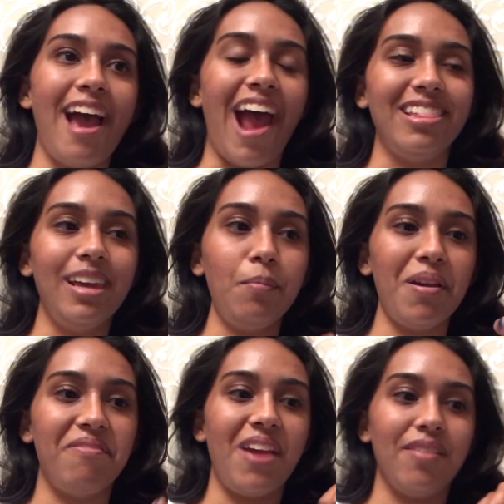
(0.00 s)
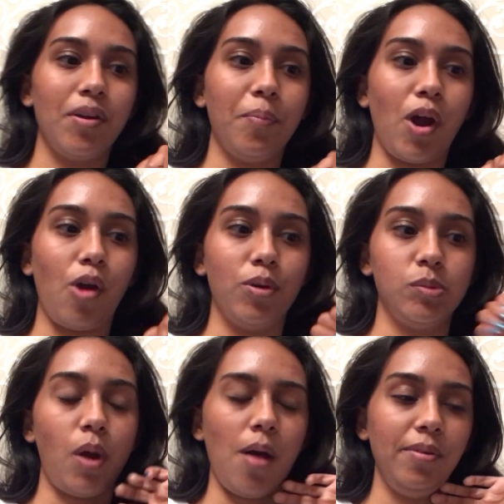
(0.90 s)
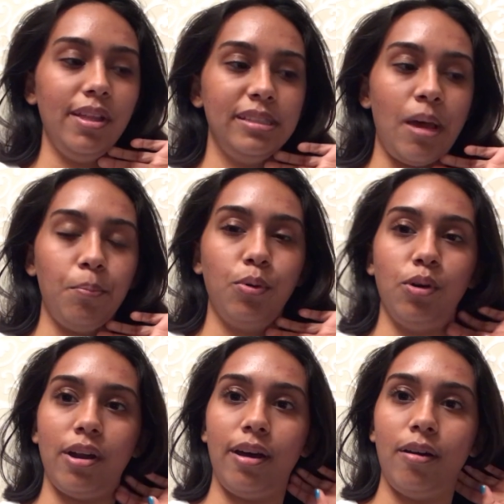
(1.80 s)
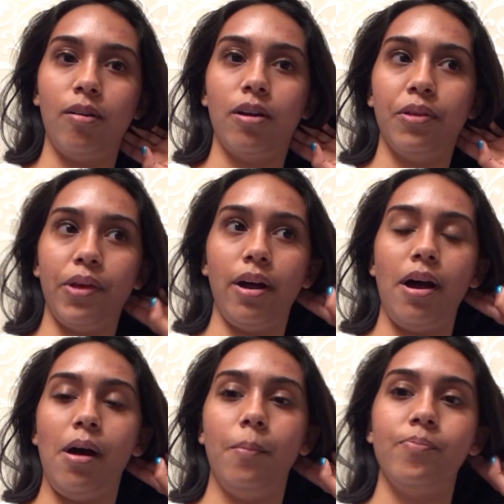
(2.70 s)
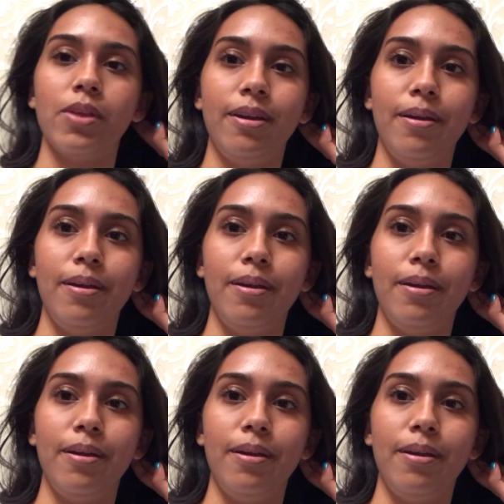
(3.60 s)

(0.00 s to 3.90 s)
I think my favorite part was probably the tempura or the um,